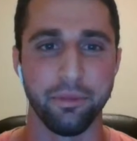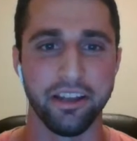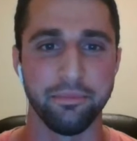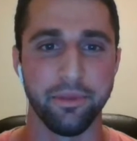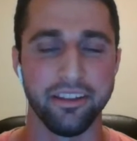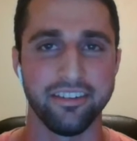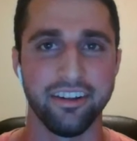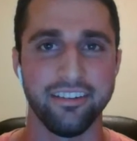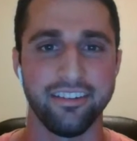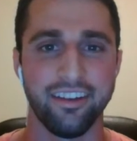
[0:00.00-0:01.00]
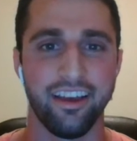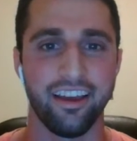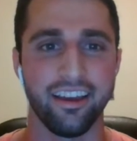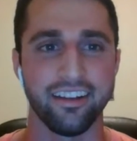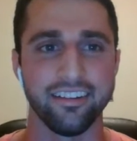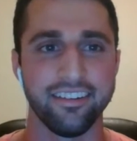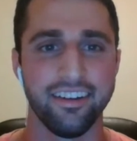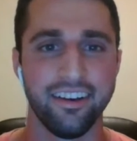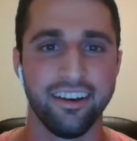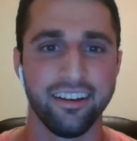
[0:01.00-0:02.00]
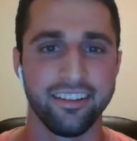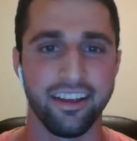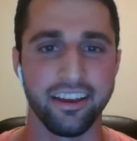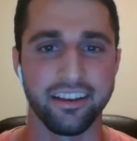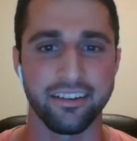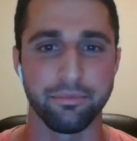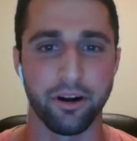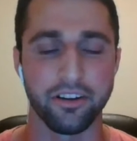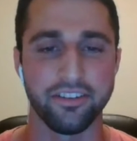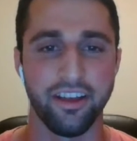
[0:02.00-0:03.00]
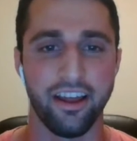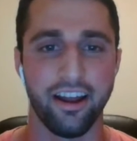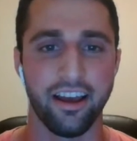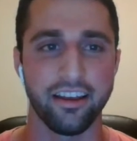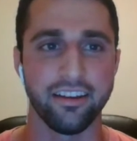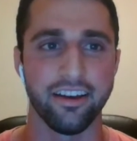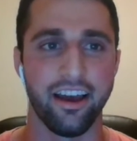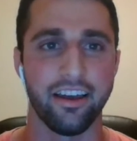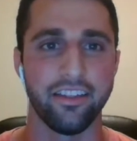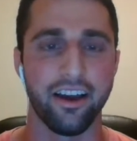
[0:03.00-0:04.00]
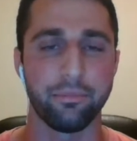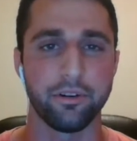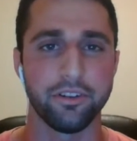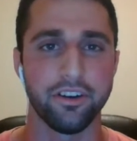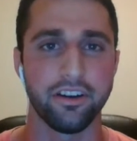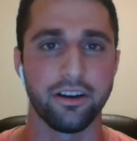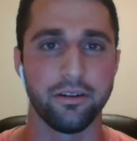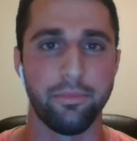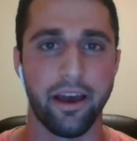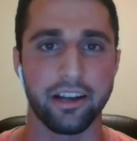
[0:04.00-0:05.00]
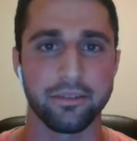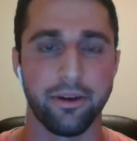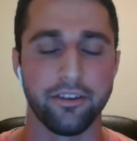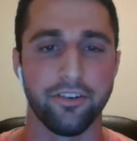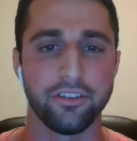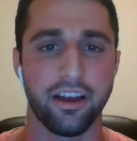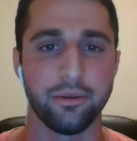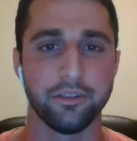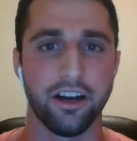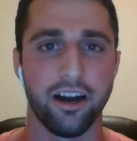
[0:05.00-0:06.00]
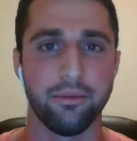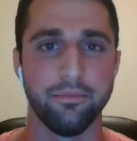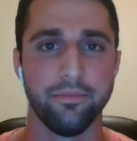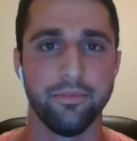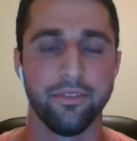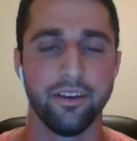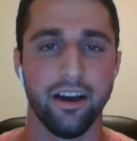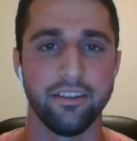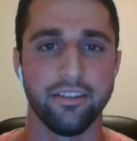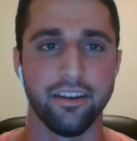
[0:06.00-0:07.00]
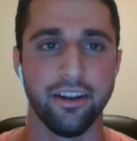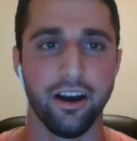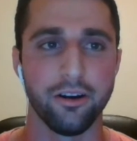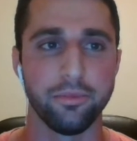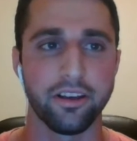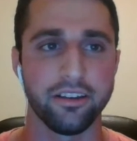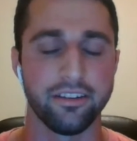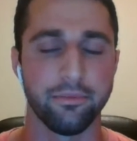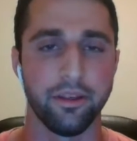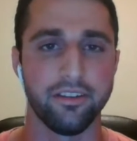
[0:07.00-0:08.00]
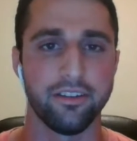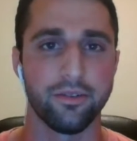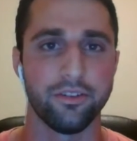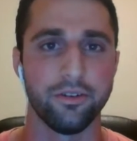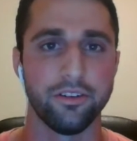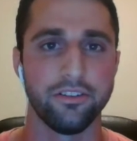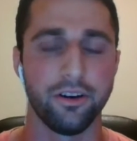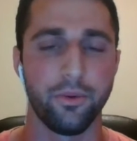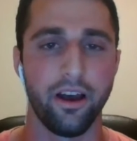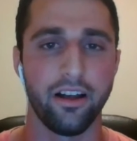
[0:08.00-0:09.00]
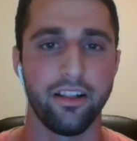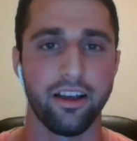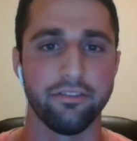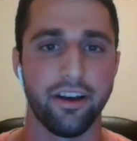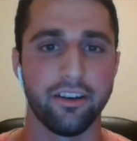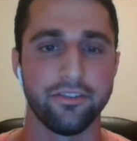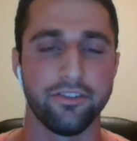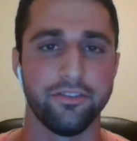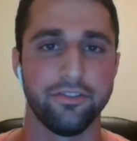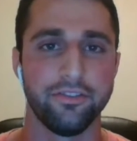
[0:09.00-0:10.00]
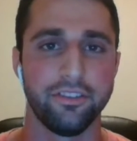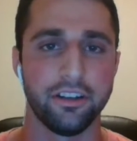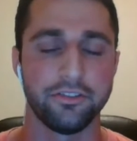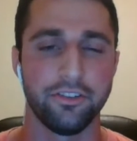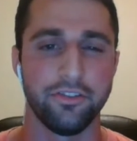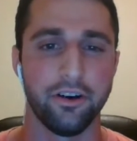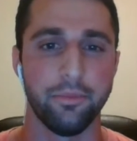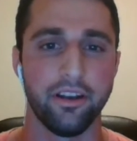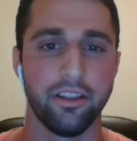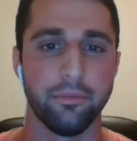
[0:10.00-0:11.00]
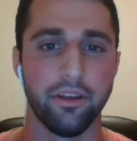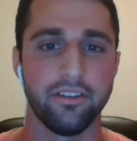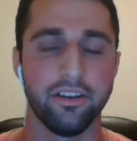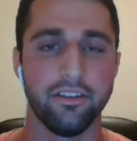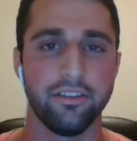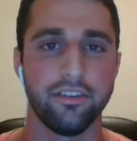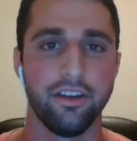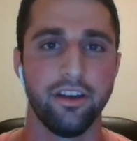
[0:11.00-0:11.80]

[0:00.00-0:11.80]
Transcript: being in business, and like Bert said, I had the opportunity to go back to my full-time job. I said no because the business was doing so well. I found such fulfillment in the business,